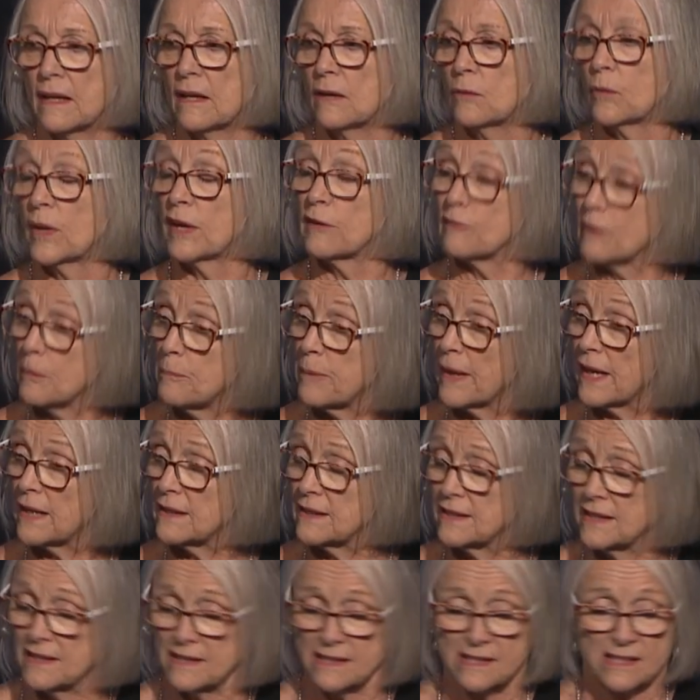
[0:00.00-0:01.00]
we're
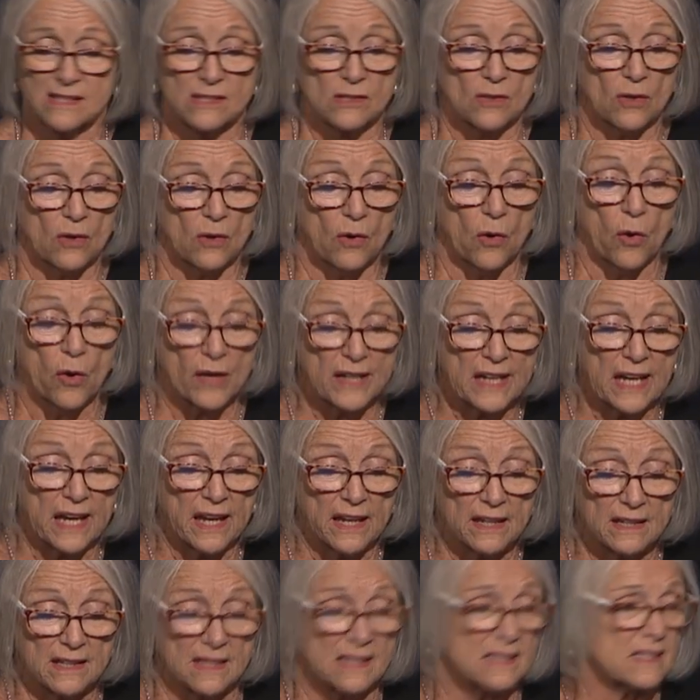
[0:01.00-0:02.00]
rebellious or
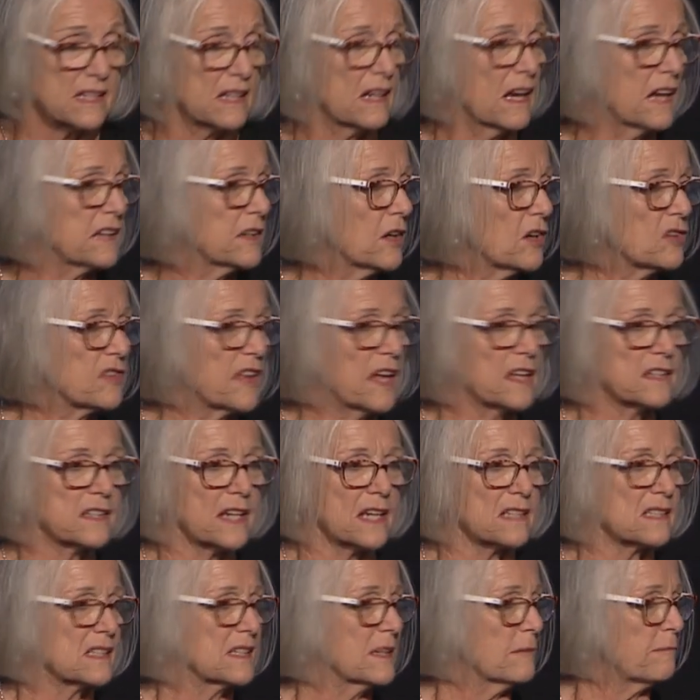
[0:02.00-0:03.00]
careless. And I know that
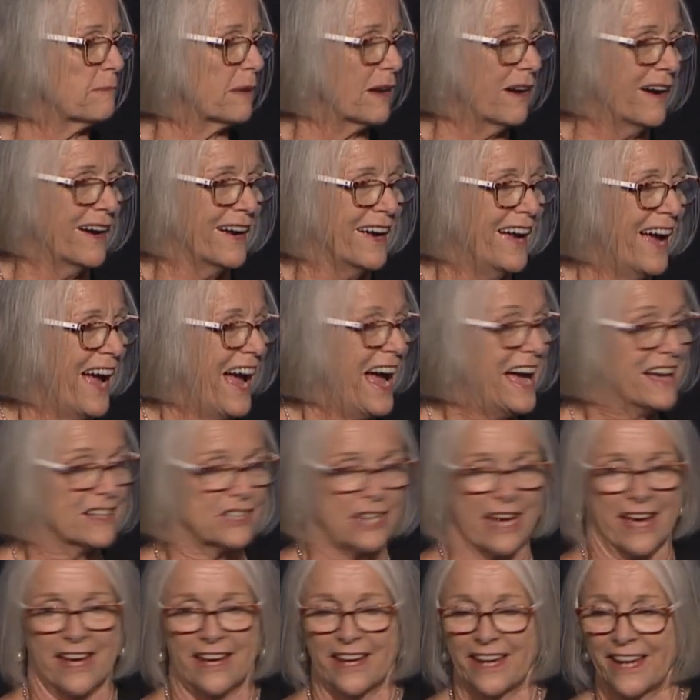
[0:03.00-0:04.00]
doesn't apply
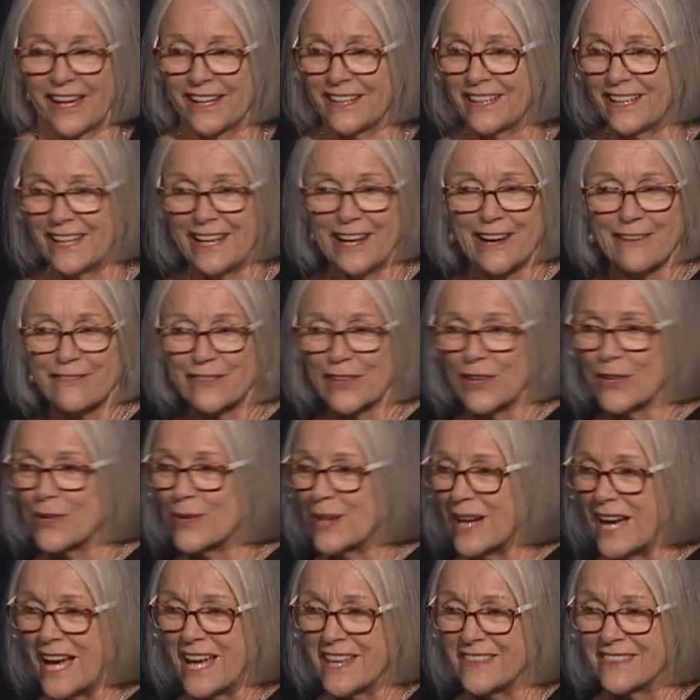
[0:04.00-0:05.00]
to any of you
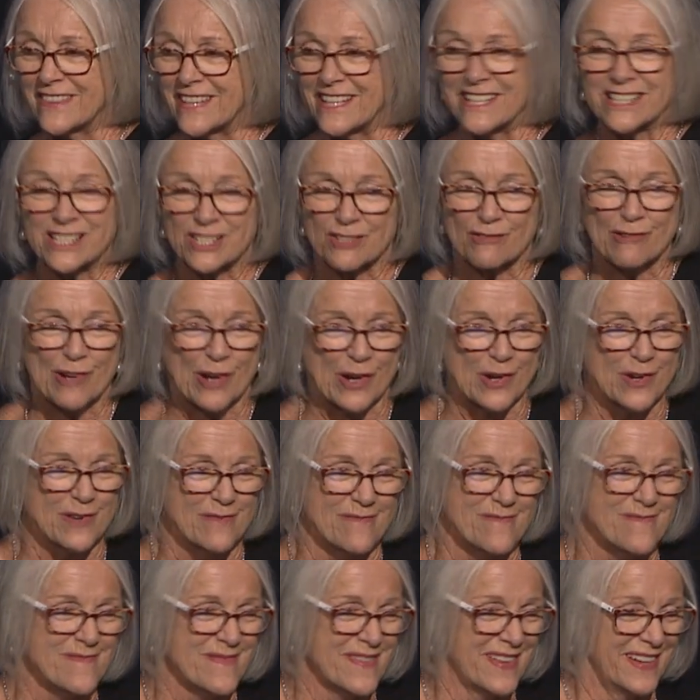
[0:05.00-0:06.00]
in this room.
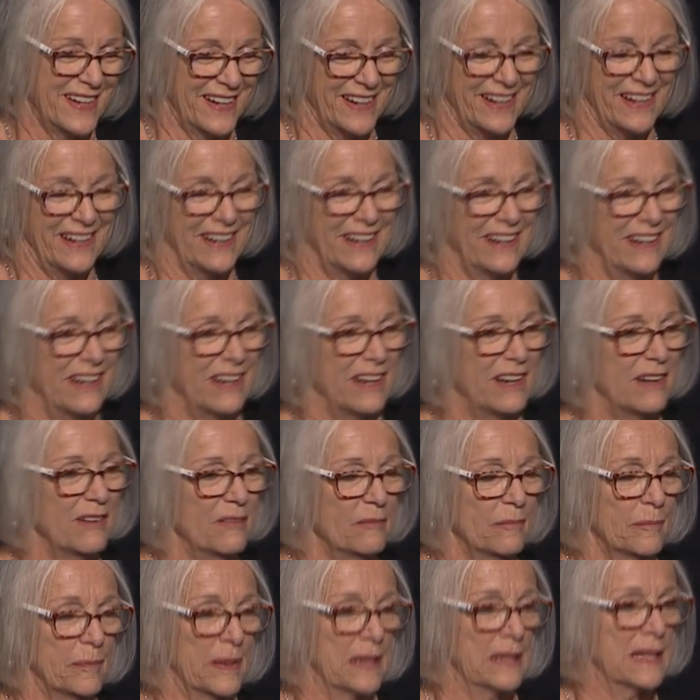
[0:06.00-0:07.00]

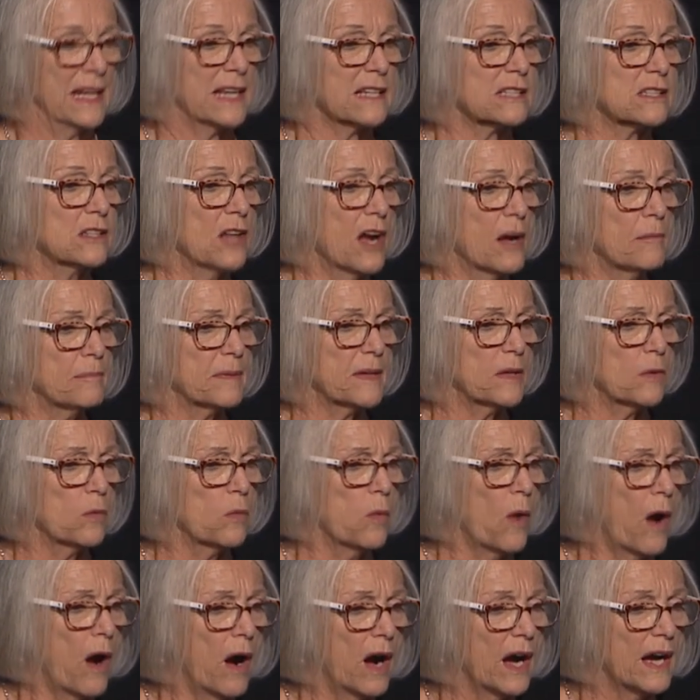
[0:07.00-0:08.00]
But let's not be
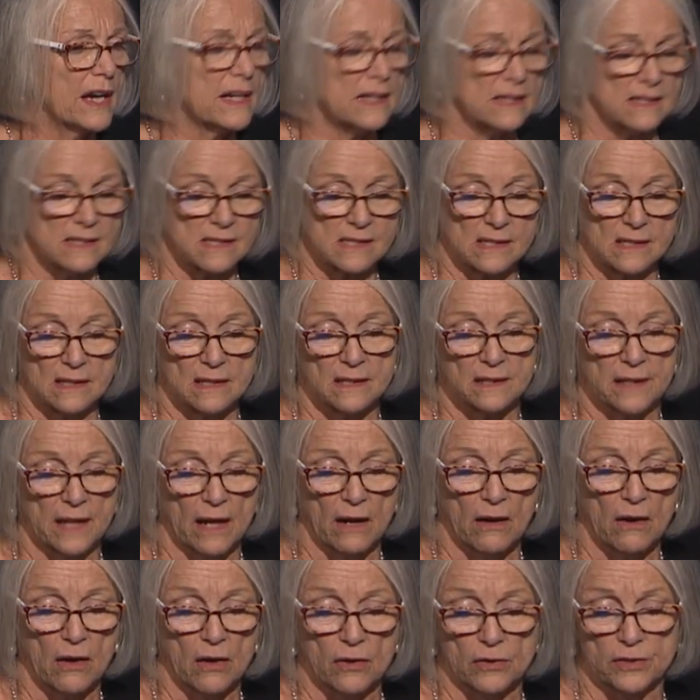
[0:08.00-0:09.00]
wise in
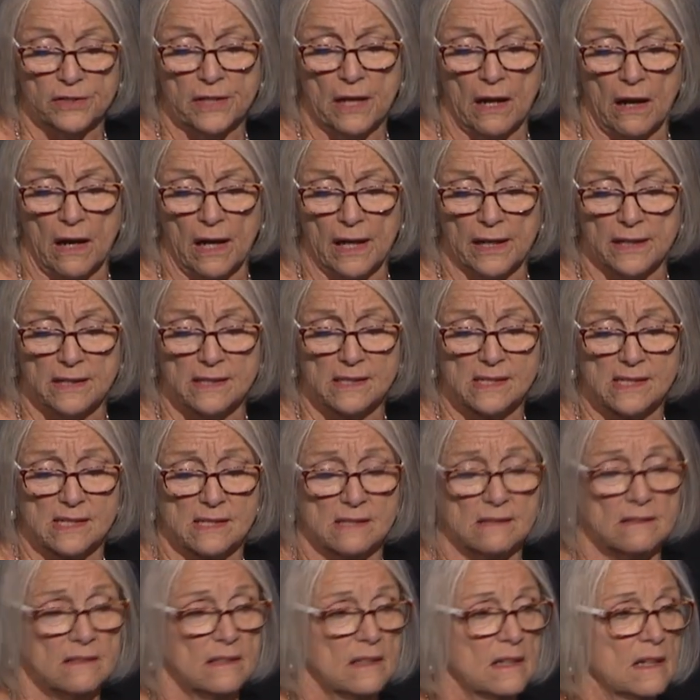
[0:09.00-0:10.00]
our own eyes.
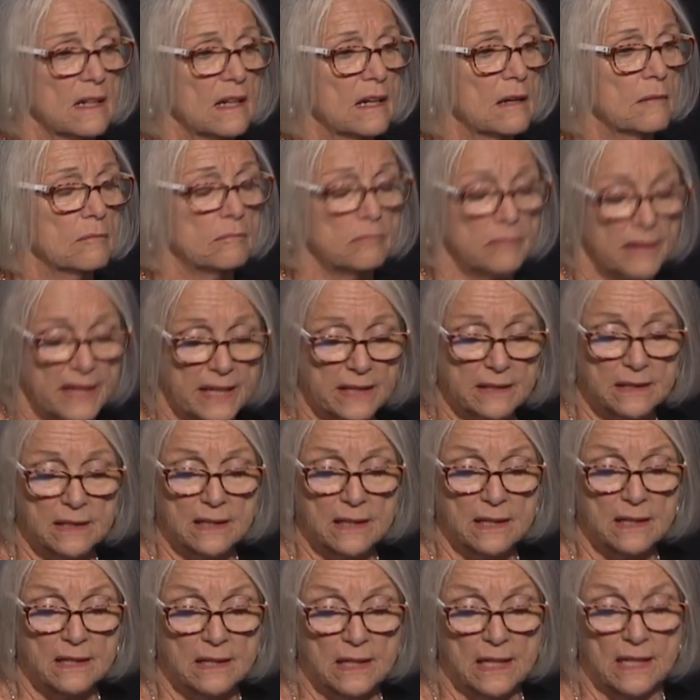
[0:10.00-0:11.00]

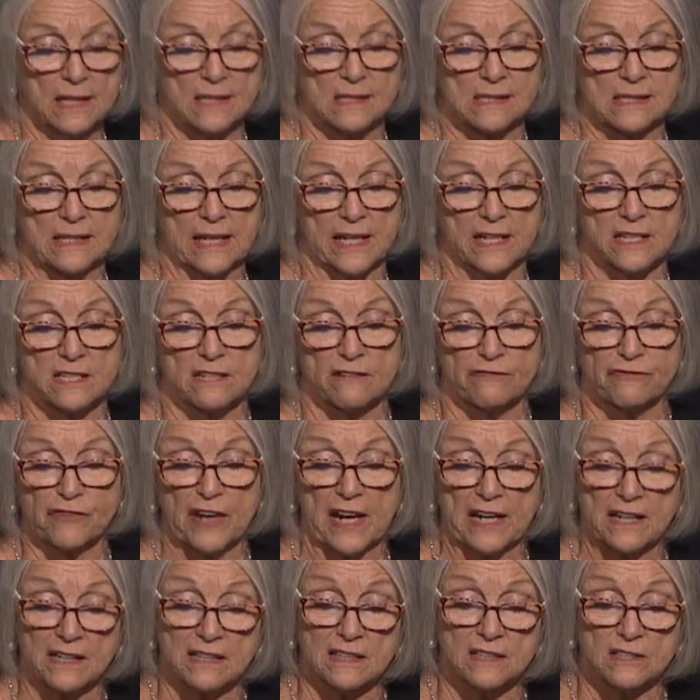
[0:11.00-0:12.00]
Many years later,
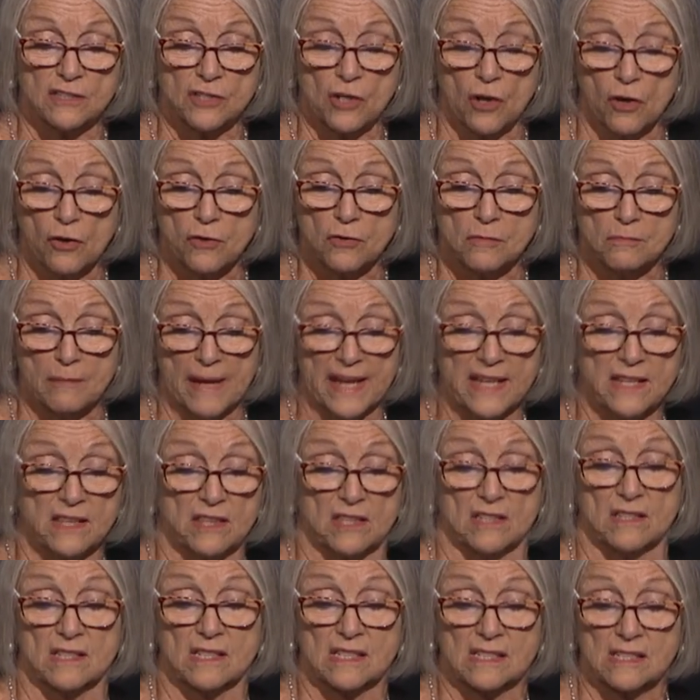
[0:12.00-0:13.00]
Franklin told
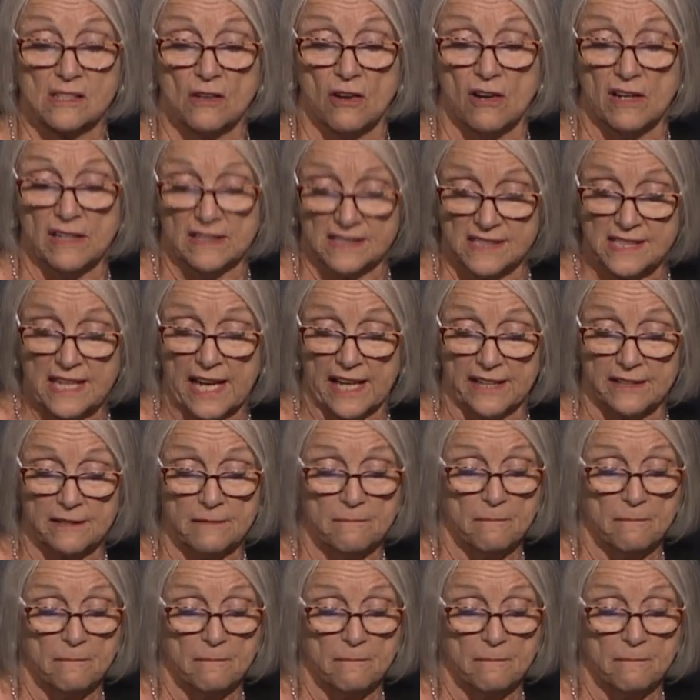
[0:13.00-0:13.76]
Mather's son